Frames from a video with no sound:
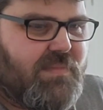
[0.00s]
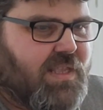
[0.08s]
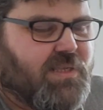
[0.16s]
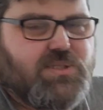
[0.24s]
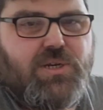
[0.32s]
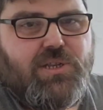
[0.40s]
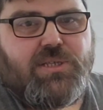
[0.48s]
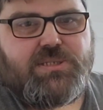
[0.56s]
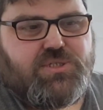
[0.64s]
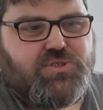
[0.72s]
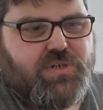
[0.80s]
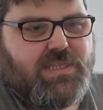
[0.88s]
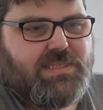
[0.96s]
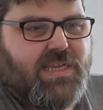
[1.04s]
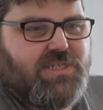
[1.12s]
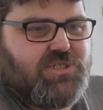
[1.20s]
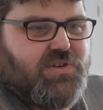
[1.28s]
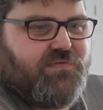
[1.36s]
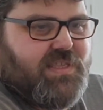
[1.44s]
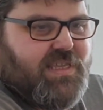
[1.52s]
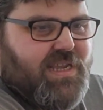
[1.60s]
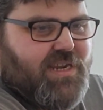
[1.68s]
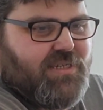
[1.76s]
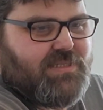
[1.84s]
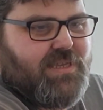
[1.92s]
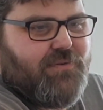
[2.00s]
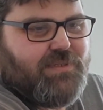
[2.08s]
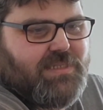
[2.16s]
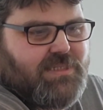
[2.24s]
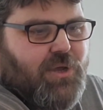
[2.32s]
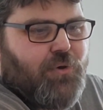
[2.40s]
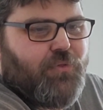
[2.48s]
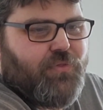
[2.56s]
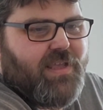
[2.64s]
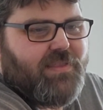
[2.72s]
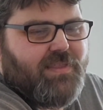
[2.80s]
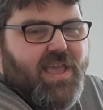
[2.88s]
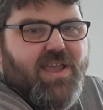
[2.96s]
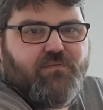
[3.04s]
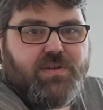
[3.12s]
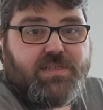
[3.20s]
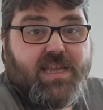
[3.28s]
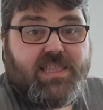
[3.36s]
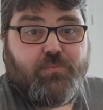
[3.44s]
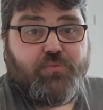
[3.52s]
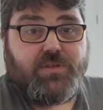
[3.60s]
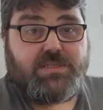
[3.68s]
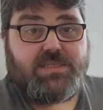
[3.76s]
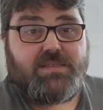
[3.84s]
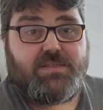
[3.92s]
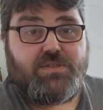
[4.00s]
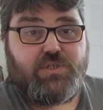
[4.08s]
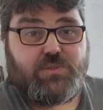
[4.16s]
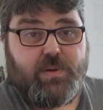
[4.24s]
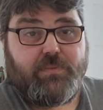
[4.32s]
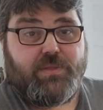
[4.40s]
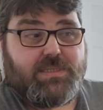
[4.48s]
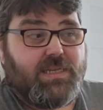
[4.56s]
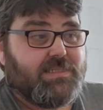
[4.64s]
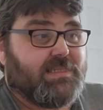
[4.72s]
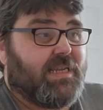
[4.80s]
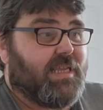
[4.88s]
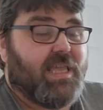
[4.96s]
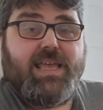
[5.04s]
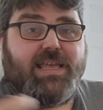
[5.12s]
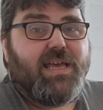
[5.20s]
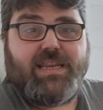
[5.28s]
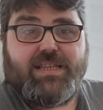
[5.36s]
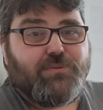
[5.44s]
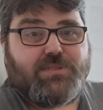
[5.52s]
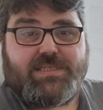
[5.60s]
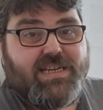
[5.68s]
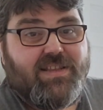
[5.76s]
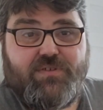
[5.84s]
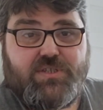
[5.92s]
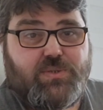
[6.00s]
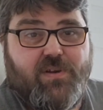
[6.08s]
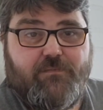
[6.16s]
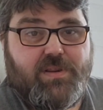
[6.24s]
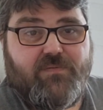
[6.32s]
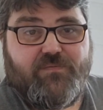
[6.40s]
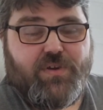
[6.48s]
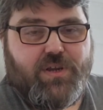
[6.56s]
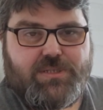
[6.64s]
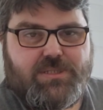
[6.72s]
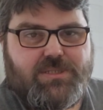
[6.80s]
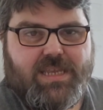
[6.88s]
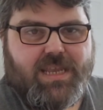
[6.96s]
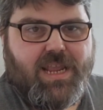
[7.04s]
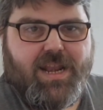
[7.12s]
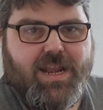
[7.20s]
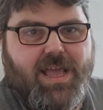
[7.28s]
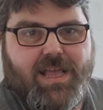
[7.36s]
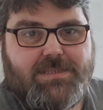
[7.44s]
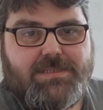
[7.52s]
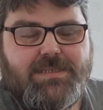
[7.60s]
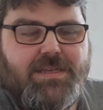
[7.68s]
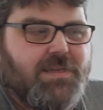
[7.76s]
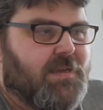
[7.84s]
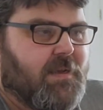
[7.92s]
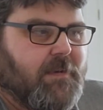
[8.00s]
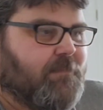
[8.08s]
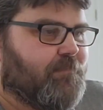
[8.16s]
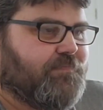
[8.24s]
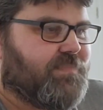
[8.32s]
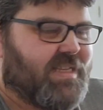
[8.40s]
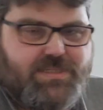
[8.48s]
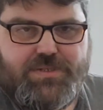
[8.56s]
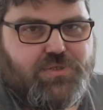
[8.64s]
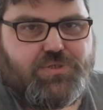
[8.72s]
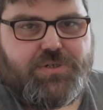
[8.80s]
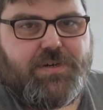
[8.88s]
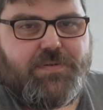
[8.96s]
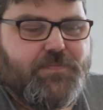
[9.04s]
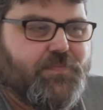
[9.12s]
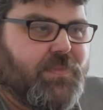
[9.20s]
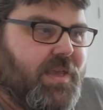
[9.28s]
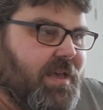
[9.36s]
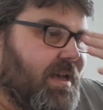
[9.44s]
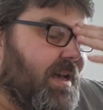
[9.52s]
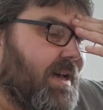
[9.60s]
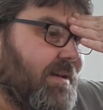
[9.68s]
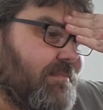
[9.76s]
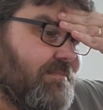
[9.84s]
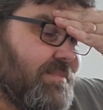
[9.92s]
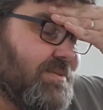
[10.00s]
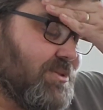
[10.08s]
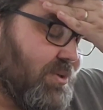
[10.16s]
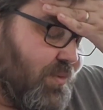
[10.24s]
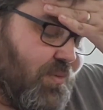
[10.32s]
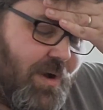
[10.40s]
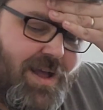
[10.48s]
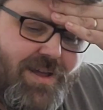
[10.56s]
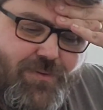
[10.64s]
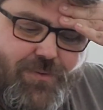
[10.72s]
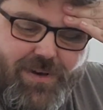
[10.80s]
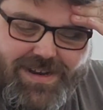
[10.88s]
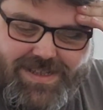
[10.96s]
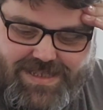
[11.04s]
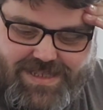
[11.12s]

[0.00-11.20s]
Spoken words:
has got lost in translation over the years. There was this whole thing that every day they printed a newspaper on the Titanic. It was delivered to everybody in first and second class. That's not true. So why does